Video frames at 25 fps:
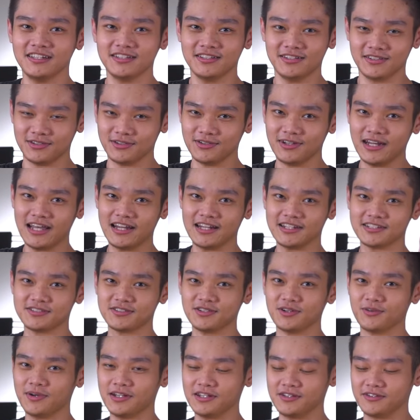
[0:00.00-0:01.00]
Do let us
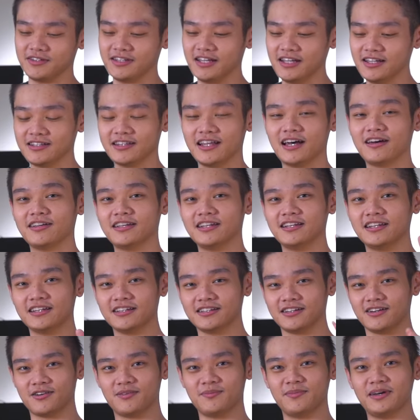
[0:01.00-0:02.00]
know what you think down in
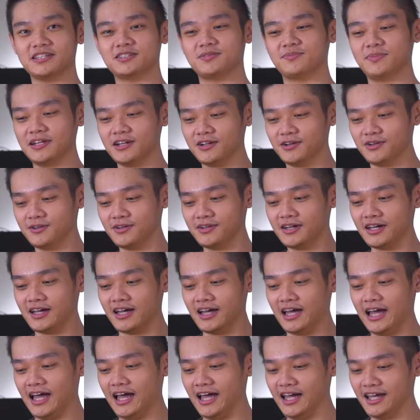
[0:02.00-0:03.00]
the comments below,
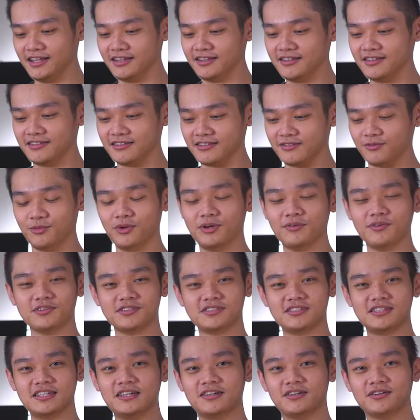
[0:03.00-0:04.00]
and we will
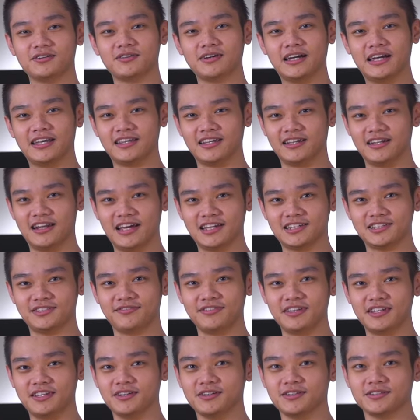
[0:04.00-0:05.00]
see you in the next
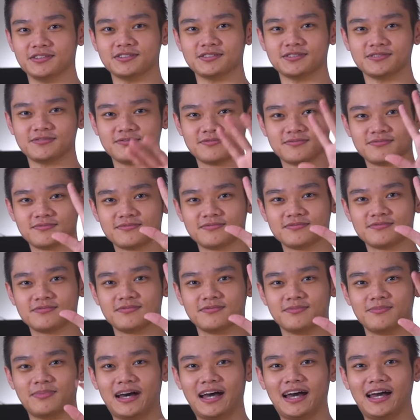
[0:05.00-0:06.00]
video.
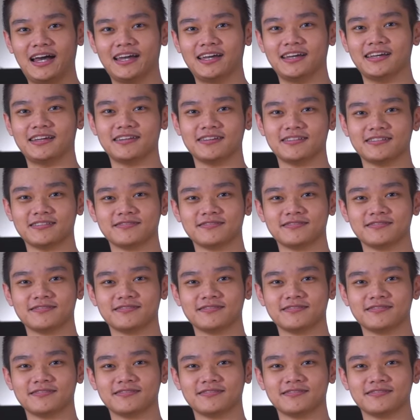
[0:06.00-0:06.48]
Bye!